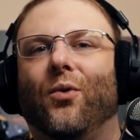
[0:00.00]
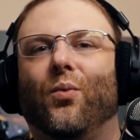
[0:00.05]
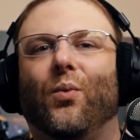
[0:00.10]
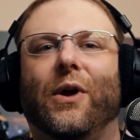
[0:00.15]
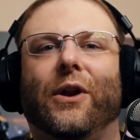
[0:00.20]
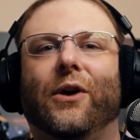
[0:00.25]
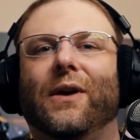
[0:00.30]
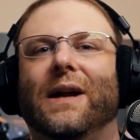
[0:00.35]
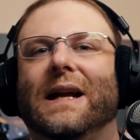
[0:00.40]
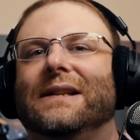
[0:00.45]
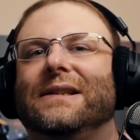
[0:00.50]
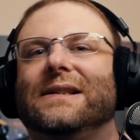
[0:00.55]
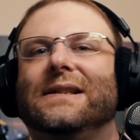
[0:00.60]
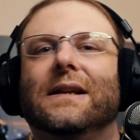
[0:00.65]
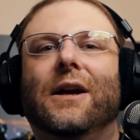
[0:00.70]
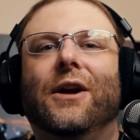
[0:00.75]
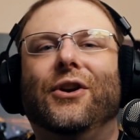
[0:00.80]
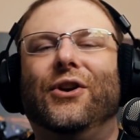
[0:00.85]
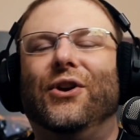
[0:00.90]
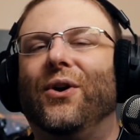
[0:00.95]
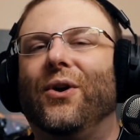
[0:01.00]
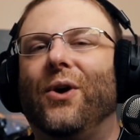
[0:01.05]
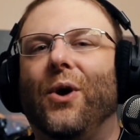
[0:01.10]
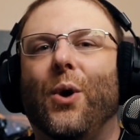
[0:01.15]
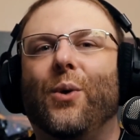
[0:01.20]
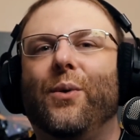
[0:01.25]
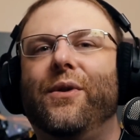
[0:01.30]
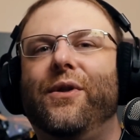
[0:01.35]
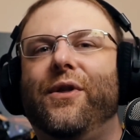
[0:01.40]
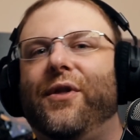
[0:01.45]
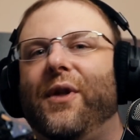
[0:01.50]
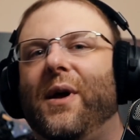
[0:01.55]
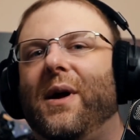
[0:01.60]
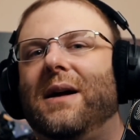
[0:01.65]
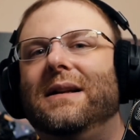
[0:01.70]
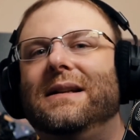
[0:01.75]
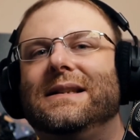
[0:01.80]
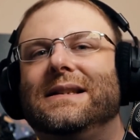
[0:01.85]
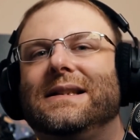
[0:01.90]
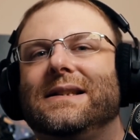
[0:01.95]
Whether it's your own
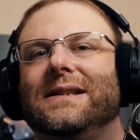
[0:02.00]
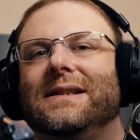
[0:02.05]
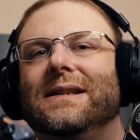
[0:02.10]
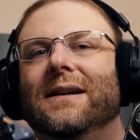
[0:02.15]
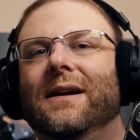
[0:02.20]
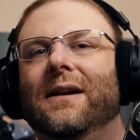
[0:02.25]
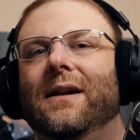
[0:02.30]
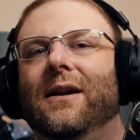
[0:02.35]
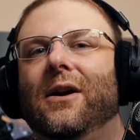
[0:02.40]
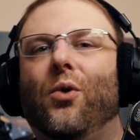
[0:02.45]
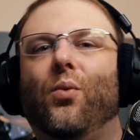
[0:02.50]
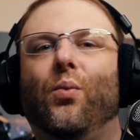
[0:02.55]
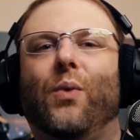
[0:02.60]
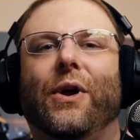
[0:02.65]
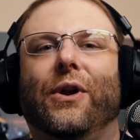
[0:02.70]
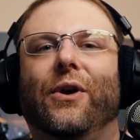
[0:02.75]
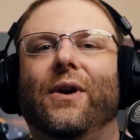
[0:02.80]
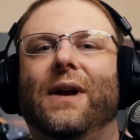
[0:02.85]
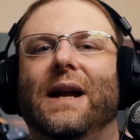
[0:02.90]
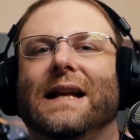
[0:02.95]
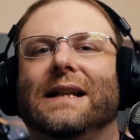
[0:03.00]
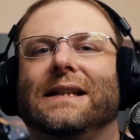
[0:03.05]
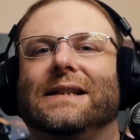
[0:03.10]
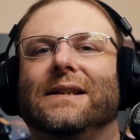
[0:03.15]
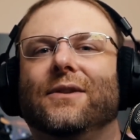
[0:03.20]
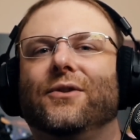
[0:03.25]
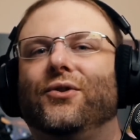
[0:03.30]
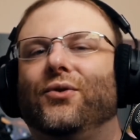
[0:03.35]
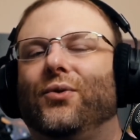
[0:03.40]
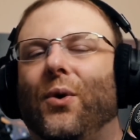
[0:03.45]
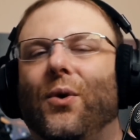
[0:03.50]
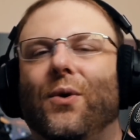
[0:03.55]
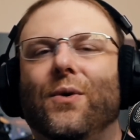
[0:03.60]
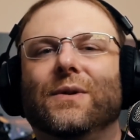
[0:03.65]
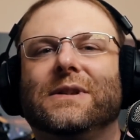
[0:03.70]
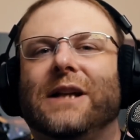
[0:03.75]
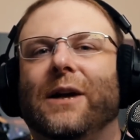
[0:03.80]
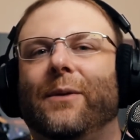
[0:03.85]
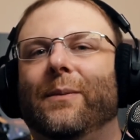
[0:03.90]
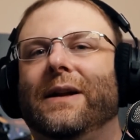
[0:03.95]
thoughts, whether it's trolls
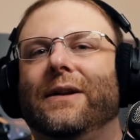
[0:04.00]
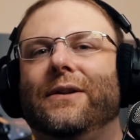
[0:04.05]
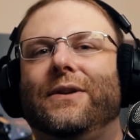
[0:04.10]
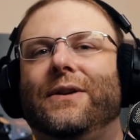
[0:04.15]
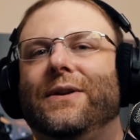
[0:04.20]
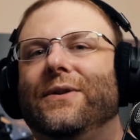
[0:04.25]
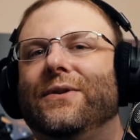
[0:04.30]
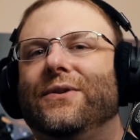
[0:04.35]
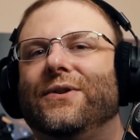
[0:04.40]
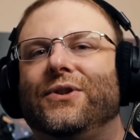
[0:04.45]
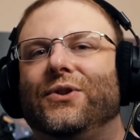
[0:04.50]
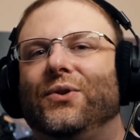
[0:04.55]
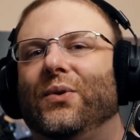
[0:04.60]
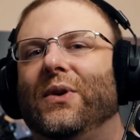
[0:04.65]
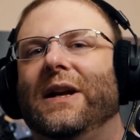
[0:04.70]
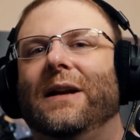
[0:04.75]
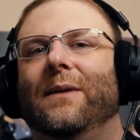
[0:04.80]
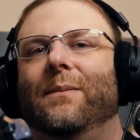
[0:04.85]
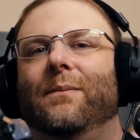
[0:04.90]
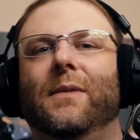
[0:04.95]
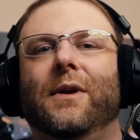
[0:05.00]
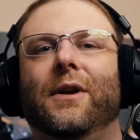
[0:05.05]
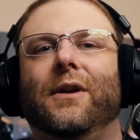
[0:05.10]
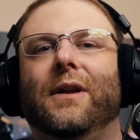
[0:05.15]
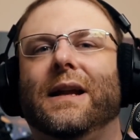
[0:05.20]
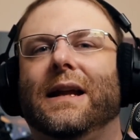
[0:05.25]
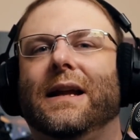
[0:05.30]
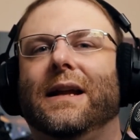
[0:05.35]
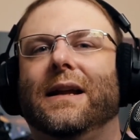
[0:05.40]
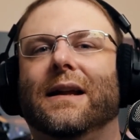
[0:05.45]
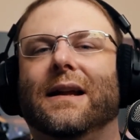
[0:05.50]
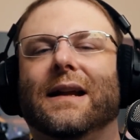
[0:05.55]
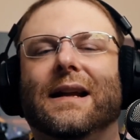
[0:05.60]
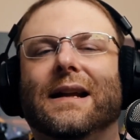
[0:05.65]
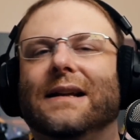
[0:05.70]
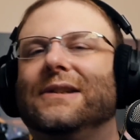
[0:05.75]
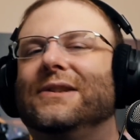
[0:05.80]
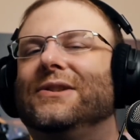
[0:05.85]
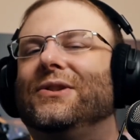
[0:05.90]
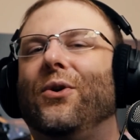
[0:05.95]
coming into your stream, the
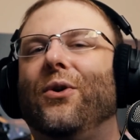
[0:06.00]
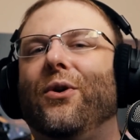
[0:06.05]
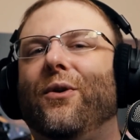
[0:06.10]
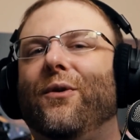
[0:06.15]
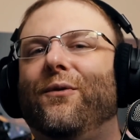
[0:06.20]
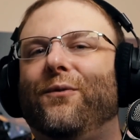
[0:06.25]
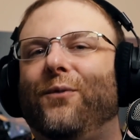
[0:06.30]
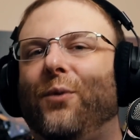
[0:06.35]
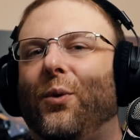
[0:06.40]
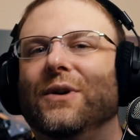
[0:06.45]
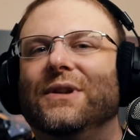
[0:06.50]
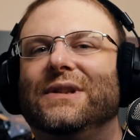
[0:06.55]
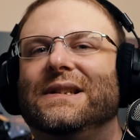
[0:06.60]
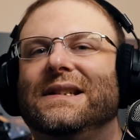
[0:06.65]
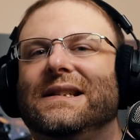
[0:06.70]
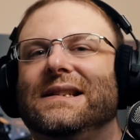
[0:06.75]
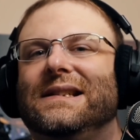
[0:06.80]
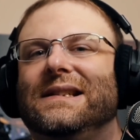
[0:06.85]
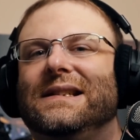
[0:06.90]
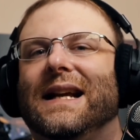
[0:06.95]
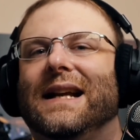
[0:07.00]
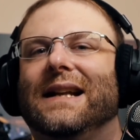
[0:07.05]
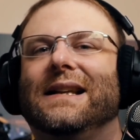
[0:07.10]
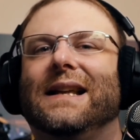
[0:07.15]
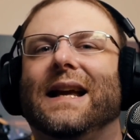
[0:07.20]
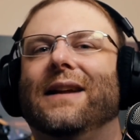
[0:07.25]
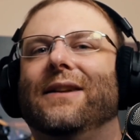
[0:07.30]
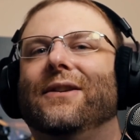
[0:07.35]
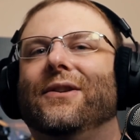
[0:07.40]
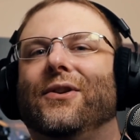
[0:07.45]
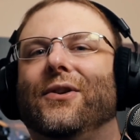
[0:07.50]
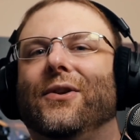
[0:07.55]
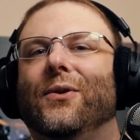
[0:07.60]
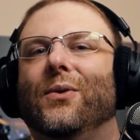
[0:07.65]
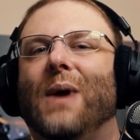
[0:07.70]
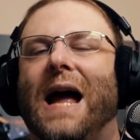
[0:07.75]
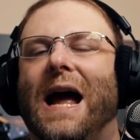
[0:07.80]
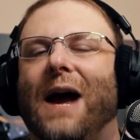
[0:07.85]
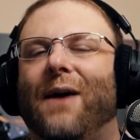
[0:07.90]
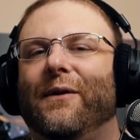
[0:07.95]
external forces that tend to
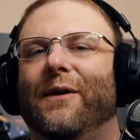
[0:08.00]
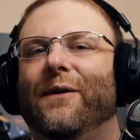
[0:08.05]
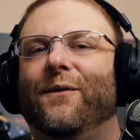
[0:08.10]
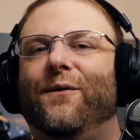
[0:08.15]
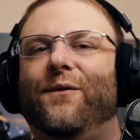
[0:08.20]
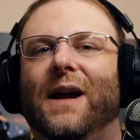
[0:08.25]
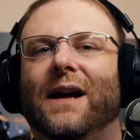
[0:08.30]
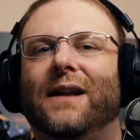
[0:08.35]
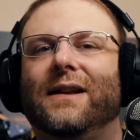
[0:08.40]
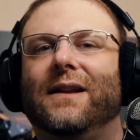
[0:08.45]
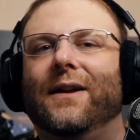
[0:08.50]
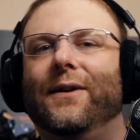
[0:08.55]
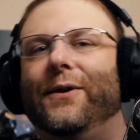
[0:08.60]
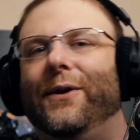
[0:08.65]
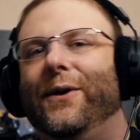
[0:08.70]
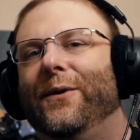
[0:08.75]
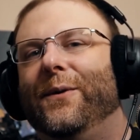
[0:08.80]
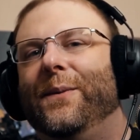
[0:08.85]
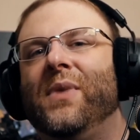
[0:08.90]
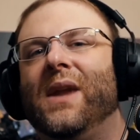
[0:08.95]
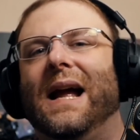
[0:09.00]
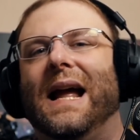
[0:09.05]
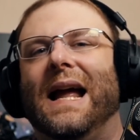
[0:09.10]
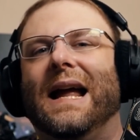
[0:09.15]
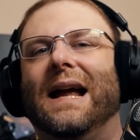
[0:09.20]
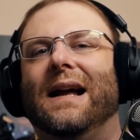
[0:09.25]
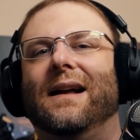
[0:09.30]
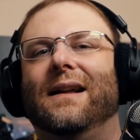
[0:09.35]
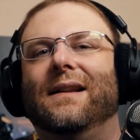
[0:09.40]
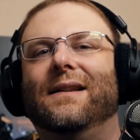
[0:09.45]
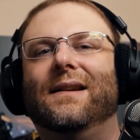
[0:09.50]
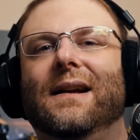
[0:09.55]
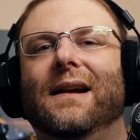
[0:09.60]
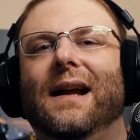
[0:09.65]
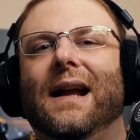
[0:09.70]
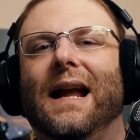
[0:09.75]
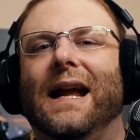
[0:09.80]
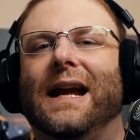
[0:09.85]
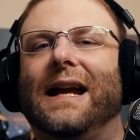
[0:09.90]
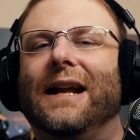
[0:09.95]
have an effect on you, and
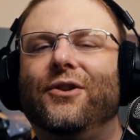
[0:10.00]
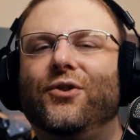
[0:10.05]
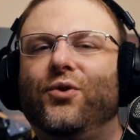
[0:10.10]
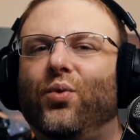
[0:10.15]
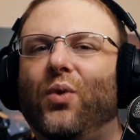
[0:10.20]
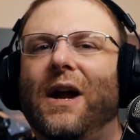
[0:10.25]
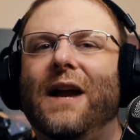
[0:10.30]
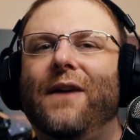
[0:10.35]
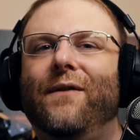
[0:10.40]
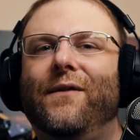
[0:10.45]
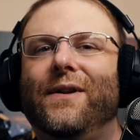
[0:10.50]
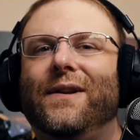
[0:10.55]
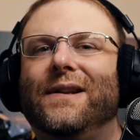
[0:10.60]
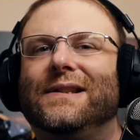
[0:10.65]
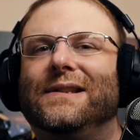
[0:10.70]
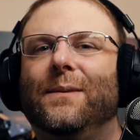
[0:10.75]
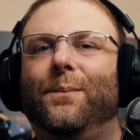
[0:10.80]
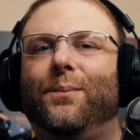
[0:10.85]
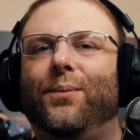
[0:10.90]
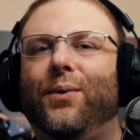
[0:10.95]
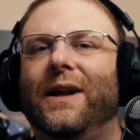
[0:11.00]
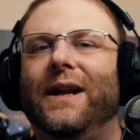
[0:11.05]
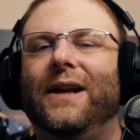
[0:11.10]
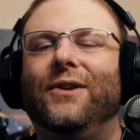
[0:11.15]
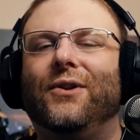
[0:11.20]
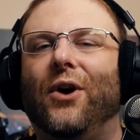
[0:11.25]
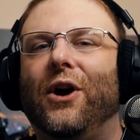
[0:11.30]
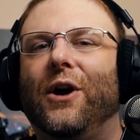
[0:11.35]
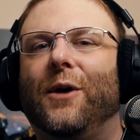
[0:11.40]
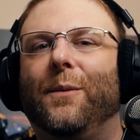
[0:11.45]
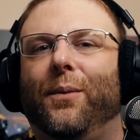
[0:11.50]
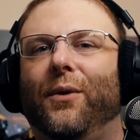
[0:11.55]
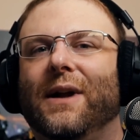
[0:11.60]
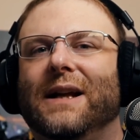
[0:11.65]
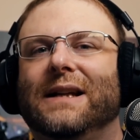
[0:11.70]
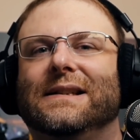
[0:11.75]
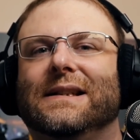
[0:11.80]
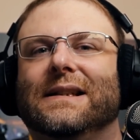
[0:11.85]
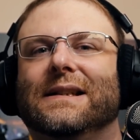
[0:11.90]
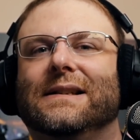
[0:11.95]
it can drive you to some pretty dark
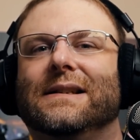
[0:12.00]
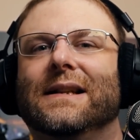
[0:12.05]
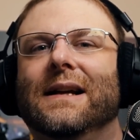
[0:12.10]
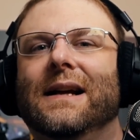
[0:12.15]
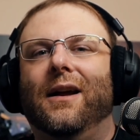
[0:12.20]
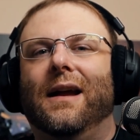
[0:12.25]
places.